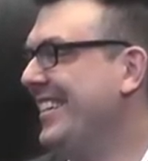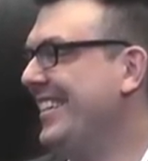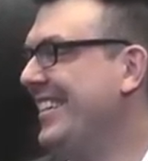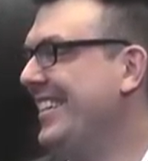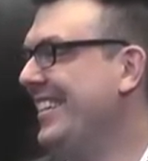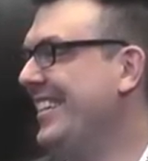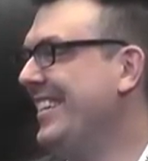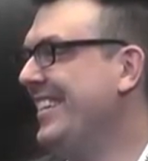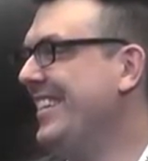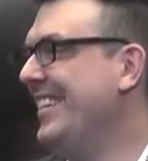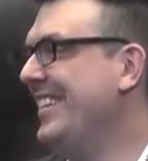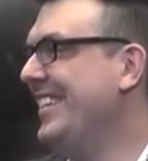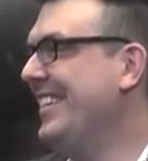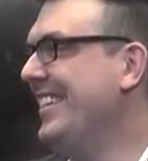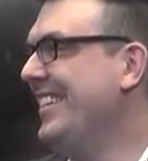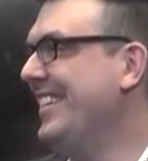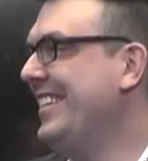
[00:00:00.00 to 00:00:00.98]

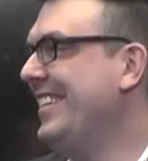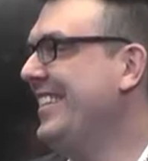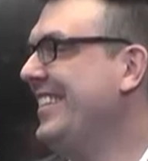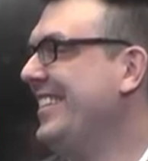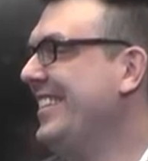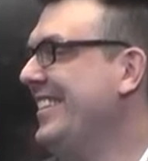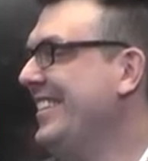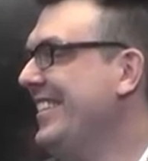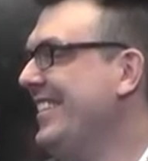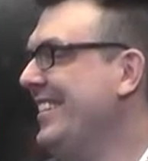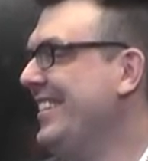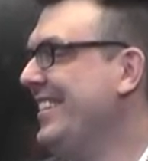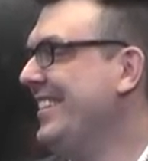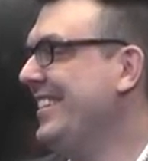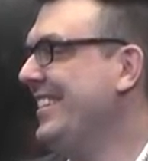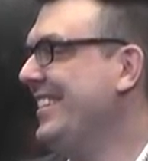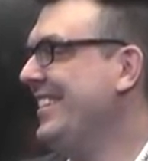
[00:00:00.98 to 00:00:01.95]

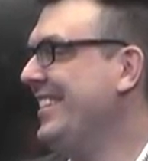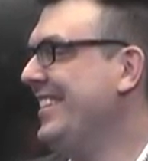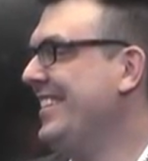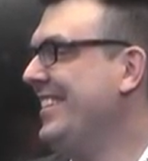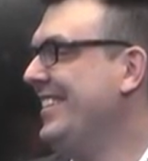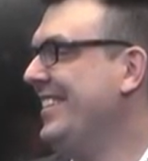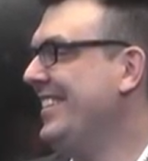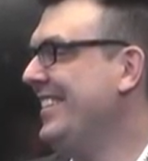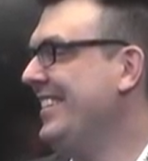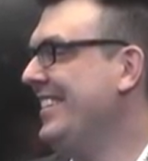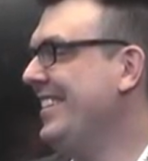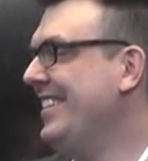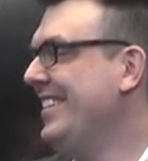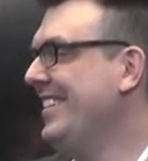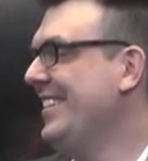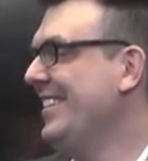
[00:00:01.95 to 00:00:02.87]
(silent)